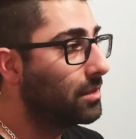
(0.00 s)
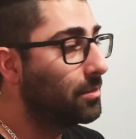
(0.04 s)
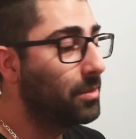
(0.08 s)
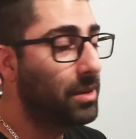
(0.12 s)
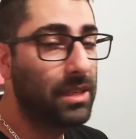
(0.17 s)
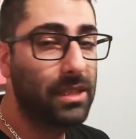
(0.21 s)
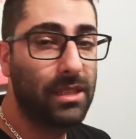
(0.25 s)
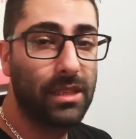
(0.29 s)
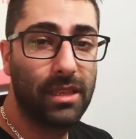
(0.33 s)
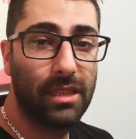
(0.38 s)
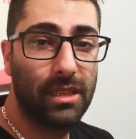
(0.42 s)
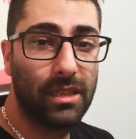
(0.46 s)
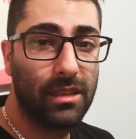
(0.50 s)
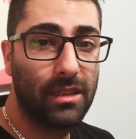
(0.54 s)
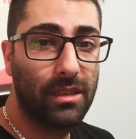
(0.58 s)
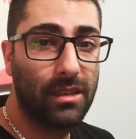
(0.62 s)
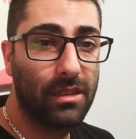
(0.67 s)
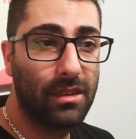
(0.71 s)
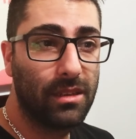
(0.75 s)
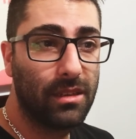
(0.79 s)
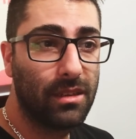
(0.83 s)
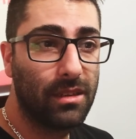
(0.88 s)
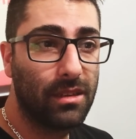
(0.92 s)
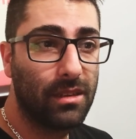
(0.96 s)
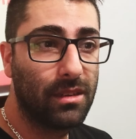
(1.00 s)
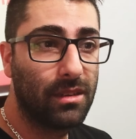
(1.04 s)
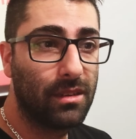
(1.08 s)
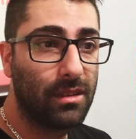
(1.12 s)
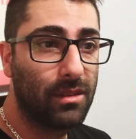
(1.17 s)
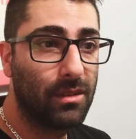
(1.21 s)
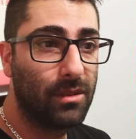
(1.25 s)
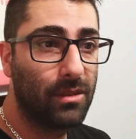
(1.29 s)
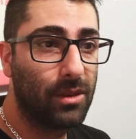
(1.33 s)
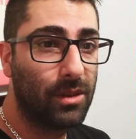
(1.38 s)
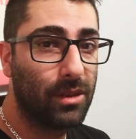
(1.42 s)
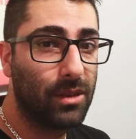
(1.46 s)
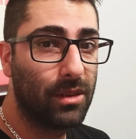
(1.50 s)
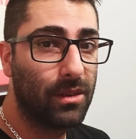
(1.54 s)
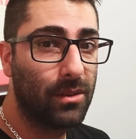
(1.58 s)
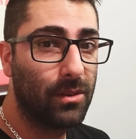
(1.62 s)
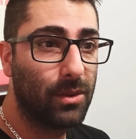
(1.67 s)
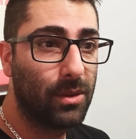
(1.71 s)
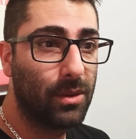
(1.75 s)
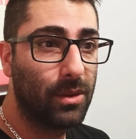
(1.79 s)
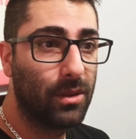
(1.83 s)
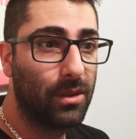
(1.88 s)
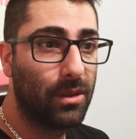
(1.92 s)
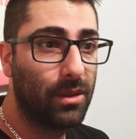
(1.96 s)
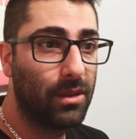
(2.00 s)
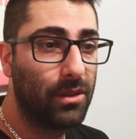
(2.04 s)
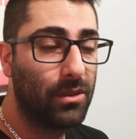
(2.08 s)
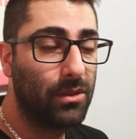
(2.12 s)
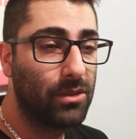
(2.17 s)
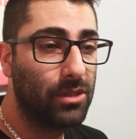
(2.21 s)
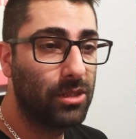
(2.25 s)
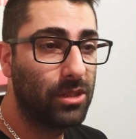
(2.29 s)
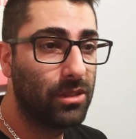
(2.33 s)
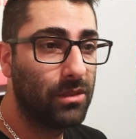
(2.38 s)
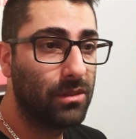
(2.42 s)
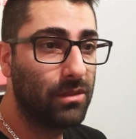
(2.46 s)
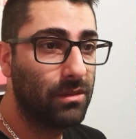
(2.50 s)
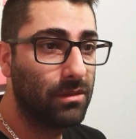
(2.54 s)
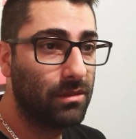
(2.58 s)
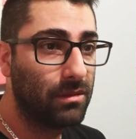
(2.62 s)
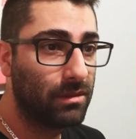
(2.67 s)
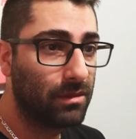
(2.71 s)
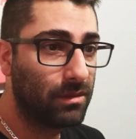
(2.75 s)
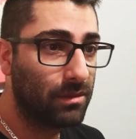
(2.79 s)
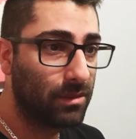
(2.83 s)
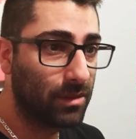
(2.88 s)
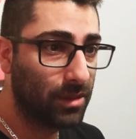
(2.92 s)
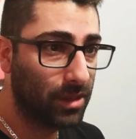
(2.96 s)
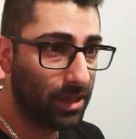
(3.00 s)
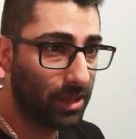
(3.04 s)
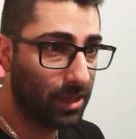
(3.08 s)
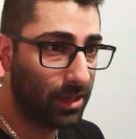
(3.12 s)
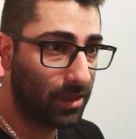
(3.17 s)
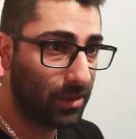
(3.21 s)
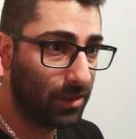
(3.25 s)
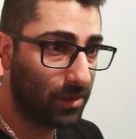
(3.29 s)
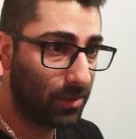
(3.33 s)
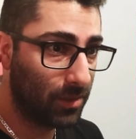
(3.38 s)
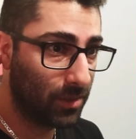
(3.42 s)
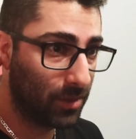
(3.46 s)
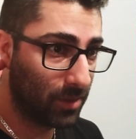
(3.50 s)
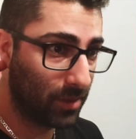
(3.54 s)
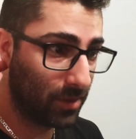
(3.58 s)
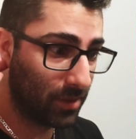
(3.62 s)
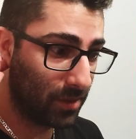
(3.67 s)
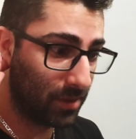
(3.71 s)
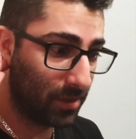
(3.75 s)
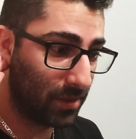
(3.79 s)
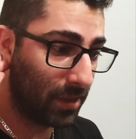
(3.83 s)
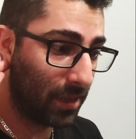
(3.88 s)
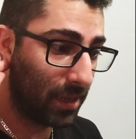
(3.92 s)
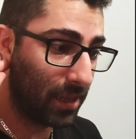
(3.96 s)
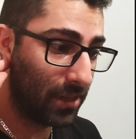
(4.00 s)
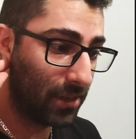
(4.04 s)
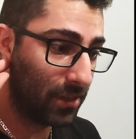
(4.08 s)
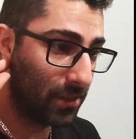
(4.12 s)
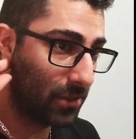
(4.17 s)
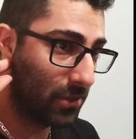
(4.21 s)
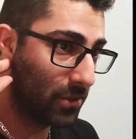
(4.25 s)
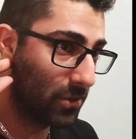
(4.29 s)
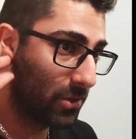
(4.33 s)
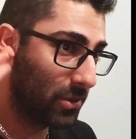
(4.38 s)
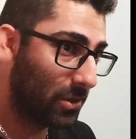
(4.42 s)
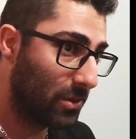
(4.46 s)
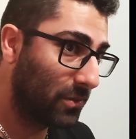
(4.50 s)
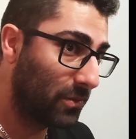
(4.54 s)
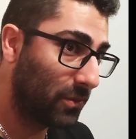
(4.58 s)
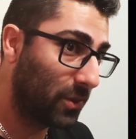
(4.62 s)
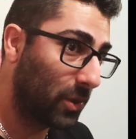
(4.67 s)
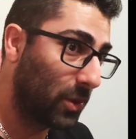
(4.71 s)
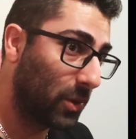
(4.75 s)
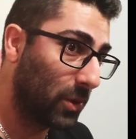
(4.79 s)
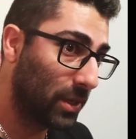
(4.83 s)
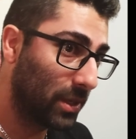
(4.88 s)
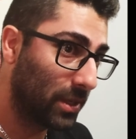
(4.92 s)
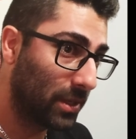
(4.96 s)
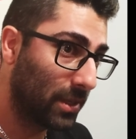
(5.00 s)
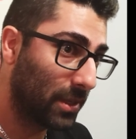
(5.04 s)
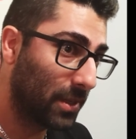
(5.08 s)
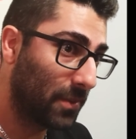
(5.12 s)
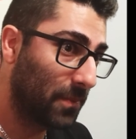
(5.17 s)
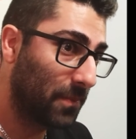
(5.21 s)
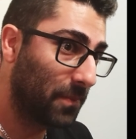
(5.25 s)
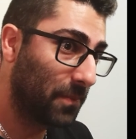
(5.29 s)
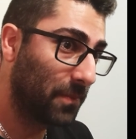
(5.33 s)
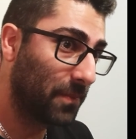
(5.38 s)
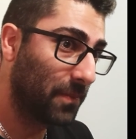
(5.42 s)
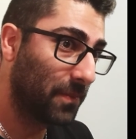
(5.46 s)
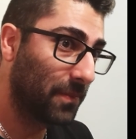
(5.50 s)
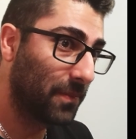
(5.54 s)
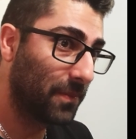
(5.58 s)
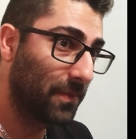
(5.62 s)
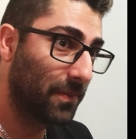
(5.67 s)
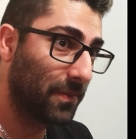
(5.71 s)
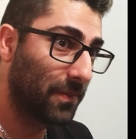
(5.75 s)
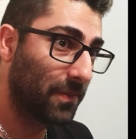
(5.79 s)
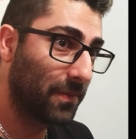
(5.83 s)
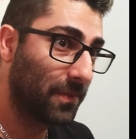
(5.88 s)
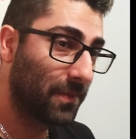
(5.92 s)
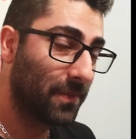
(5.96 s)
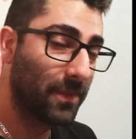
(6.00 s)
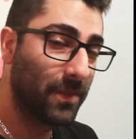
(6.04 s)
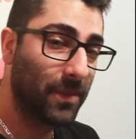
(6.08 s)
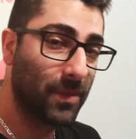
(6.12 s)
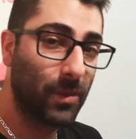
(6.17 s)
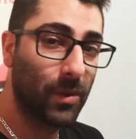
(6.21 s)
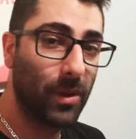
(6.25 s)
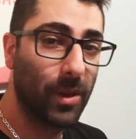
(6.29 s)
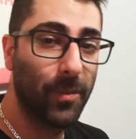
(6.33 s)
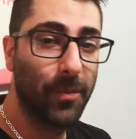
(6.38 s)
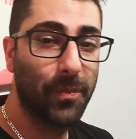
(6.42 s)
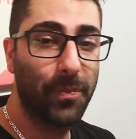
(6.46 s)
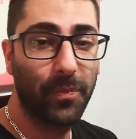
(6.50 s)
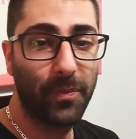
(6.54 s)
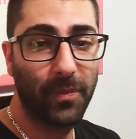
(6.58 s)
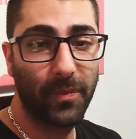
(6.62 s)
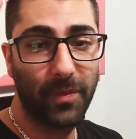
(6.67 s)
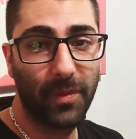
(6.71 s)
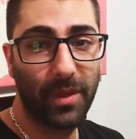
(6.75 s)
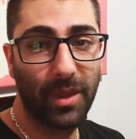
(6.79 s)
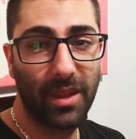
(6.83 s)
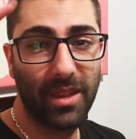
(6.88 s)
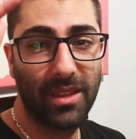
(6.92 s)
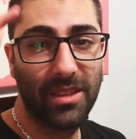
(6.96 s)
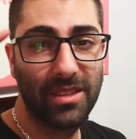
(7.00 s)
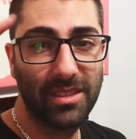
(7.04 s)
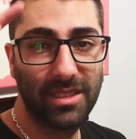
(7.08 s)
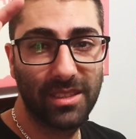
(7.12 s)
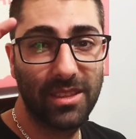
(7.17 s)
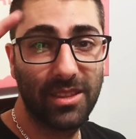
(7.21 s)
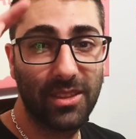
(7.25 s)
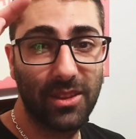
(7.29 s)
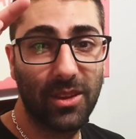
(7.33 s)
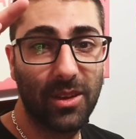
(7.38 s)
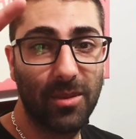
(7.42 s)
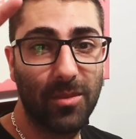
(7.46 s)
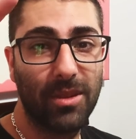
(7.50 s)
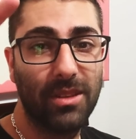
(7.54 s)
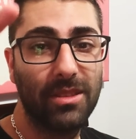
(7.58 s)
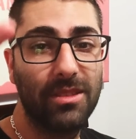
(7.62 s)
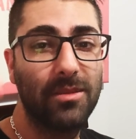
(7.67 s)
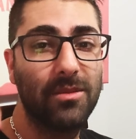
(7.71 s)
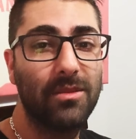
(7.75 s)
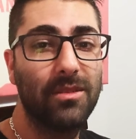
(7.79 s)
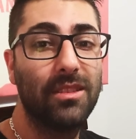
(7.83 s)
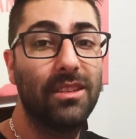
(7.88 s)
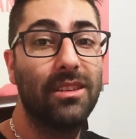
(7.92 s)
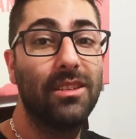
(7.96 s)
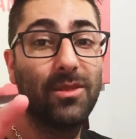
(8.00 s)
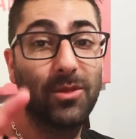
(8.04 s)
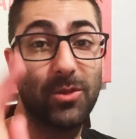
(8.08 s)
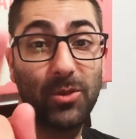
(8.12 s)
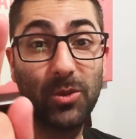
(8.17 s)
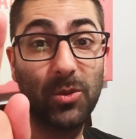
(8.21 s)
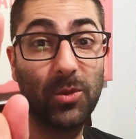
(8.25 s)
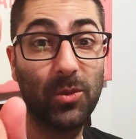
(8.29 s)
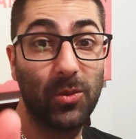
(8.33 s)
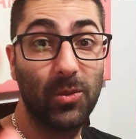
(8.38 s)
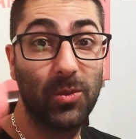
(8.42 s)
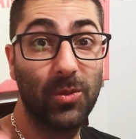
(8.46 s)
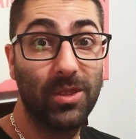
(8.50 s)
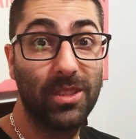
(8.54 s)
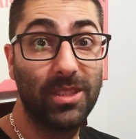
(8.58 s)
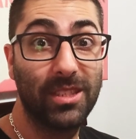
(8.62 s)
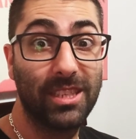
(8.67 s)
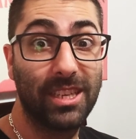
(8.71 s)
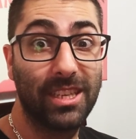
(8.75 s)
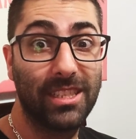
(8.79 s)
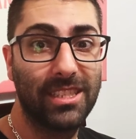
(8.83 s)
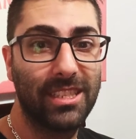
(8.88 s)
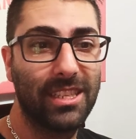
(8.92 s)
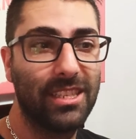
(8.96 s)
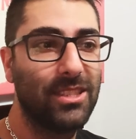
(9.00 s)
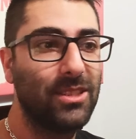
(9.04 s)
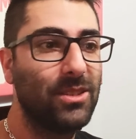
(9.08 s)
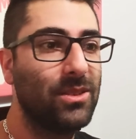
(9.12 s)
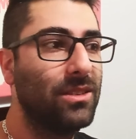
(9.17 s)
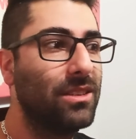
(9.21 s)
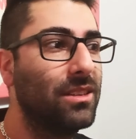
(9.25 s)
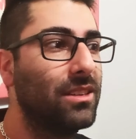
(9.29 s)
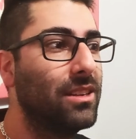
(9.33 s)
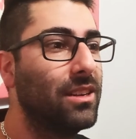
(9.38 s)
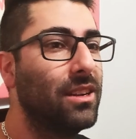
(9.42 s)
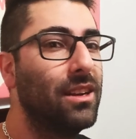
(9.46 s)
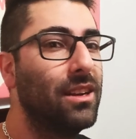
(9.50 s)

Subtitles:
The Best Hit, where with Yoon Shi-yoon, where the idol goes forward in time, right? So I thought about something like that. So we'll discuss that soon.